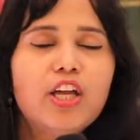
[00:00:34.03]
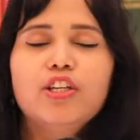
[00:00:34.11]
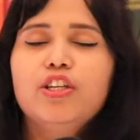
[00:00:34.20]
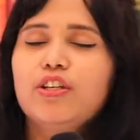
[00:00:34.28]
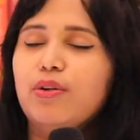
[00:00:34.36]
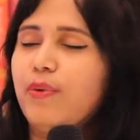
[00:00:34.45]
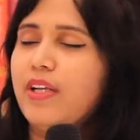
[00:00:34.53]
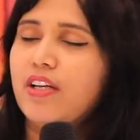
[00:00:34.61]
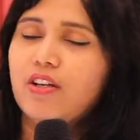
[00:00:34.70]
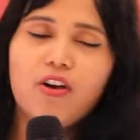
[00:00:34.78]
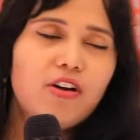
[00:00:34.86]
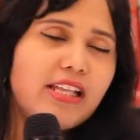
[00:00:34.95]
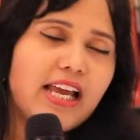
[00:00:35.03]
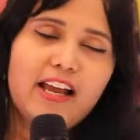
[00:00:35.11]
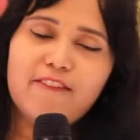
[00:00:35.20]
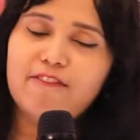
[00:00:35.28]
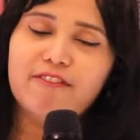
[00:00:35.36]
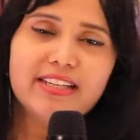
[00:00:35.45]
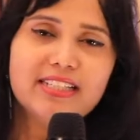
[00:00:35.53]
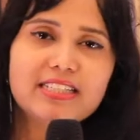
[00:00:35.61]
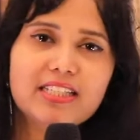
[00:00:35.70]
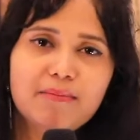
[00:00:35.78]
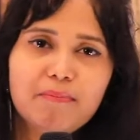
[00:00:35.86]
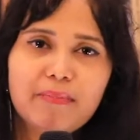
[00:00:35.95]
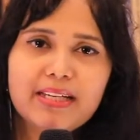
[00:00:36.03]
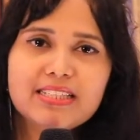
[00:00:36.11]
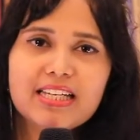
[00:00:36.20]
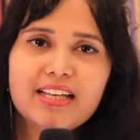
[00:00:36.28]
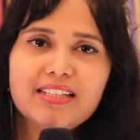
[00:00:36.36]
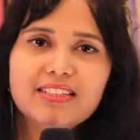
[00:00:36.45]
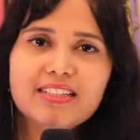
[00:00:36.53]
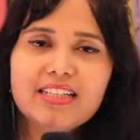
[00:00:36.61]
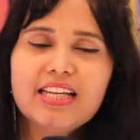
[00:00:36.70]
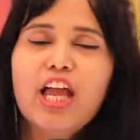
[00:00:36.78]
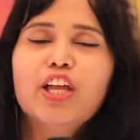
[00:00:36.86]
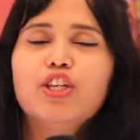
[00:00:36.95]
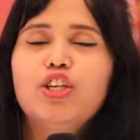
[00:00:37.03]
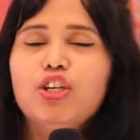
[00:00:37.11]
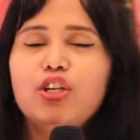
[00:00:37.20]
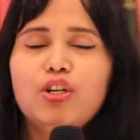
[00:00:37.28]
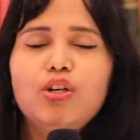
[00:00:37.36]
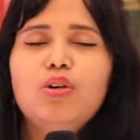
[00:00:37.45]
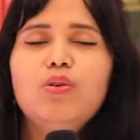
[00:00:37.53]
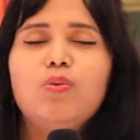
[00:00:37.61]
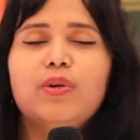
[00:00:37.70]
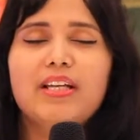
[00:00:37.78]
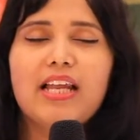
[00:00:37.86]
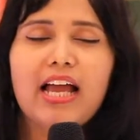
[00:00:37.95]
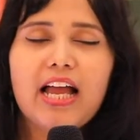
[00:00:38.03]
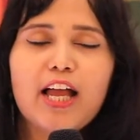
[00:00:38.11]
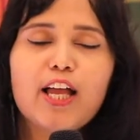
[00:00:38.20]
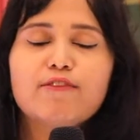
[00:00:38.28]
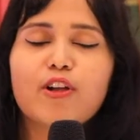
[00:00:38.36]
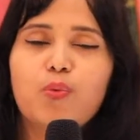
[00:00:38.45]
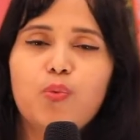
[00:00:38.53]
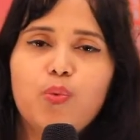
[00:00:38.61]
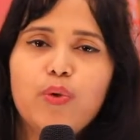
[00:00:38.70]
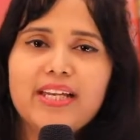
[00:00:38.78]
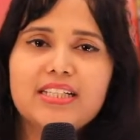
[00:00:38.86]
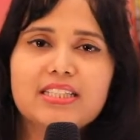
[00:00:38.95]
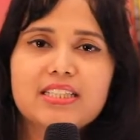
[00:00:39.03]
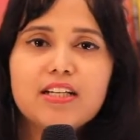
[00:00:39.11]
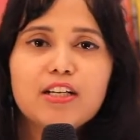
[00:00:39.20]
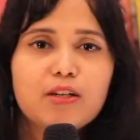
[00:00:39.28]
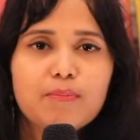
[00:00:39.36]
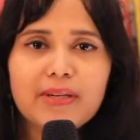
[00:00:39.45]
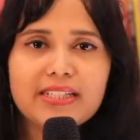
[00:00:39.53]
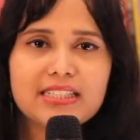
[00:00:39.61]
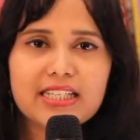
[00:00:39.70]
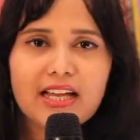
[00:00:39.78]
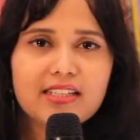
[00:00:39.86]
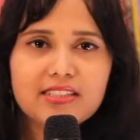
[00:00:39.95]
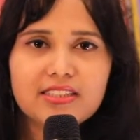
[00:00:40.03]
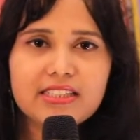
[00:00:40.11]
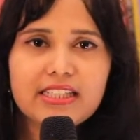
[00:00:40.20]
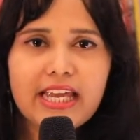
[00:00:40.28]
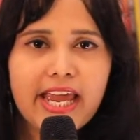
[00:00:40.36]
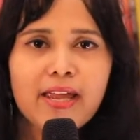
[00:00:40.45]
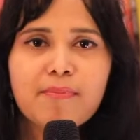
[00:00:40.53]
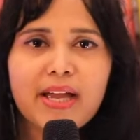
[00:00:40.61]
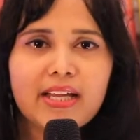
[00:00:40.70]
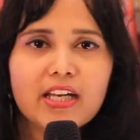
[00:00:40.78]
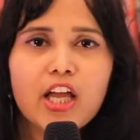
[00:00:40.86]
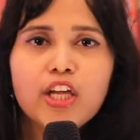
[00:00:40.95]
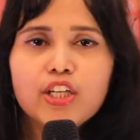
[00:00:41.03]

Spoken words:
you will not have victim mentality, you will have victor mentality. Amen.